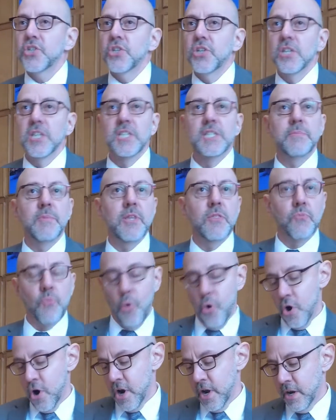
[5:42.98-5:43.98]
Elizabeth
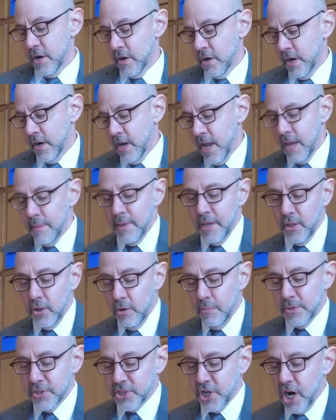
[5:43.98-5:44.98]
Warren and Amy
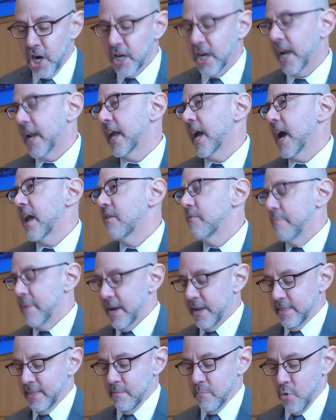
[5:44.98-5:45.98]
Klobuchar getting out of bed
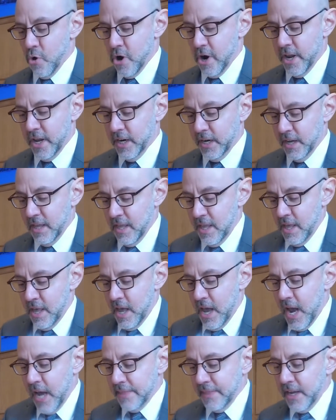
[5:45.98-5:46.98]
in the morning
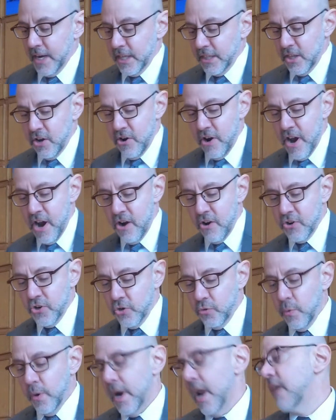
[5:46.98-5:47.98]
and letting their hair do
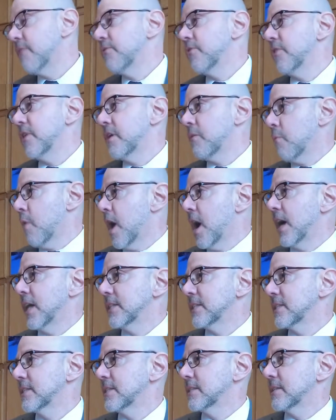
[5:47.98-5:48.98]
whatever it
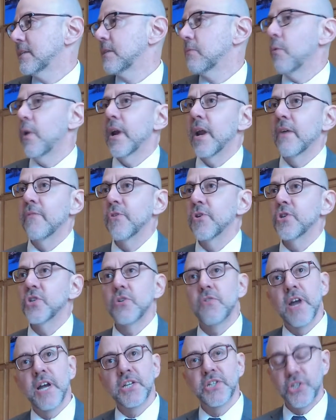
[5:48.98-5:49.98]
wants in whatever
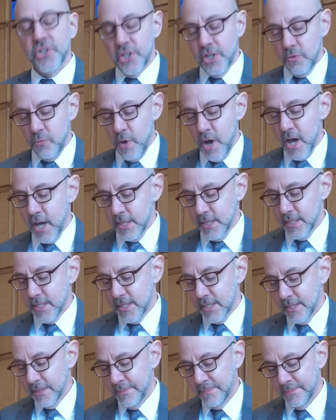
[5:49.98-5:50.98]
direction it wants.
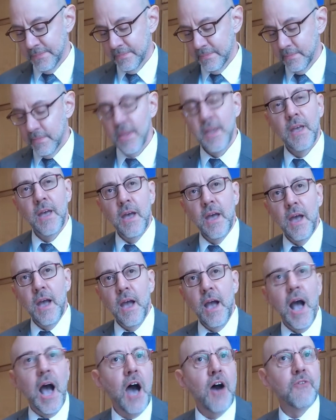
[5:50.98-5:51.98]

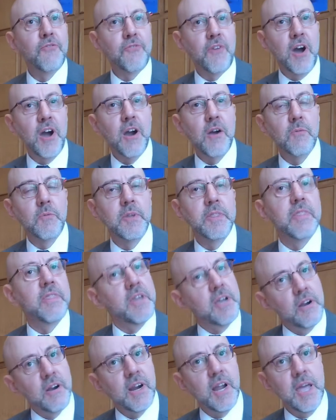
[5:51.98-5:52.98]
How far would
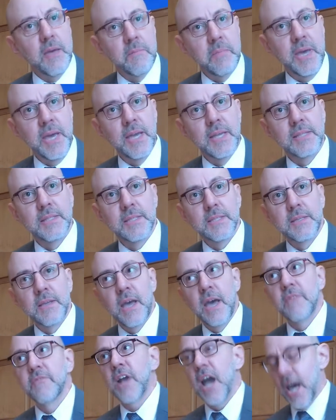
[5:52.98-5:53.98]
their campaigns
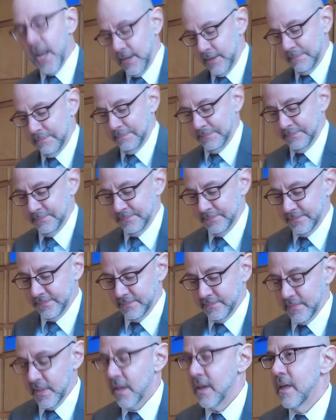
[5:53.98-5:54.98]
have gotten?
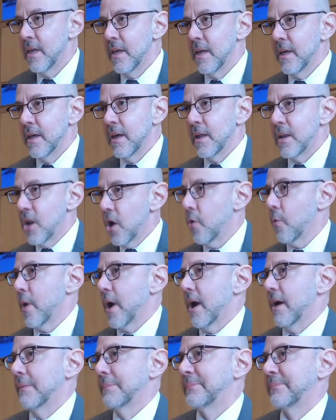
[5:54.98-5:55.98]

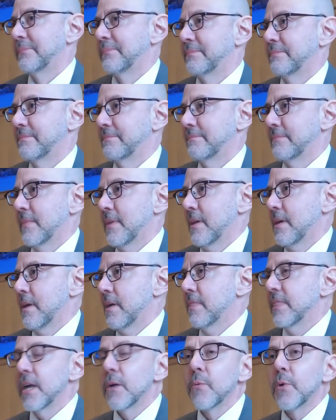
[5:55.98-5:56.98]
Nowhere.
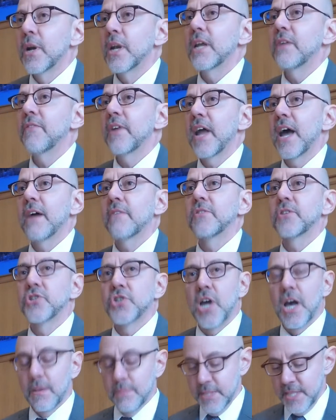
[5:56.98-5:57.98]
They wouldn't even have the
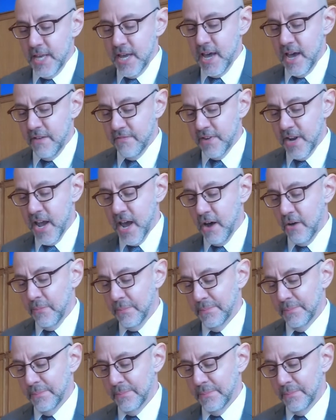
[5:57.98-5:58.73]
jobs they have now.